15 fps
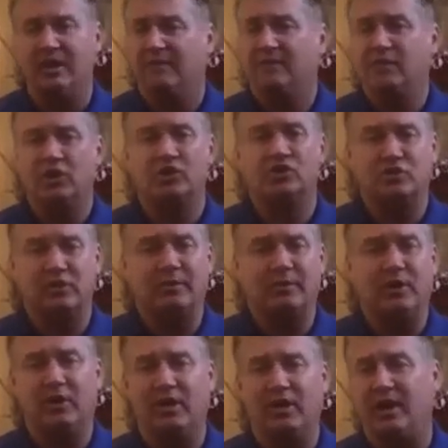If you're a
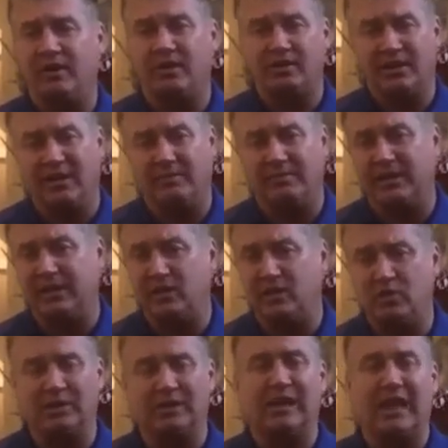distributor in another company and
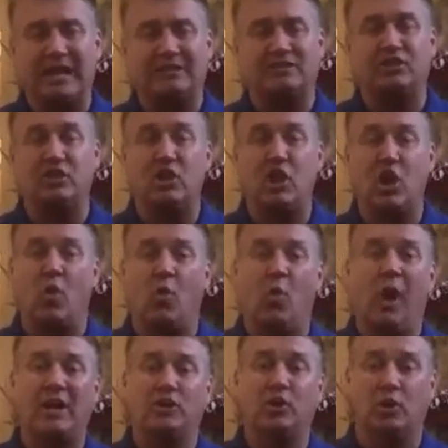you would like to know
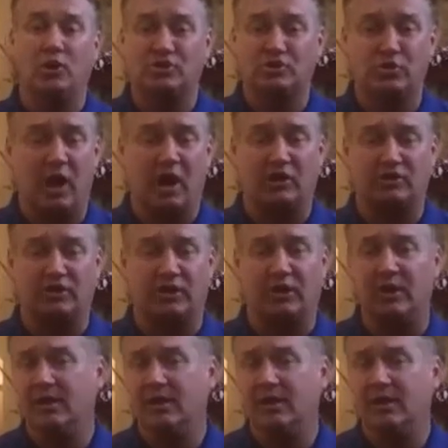what your structure,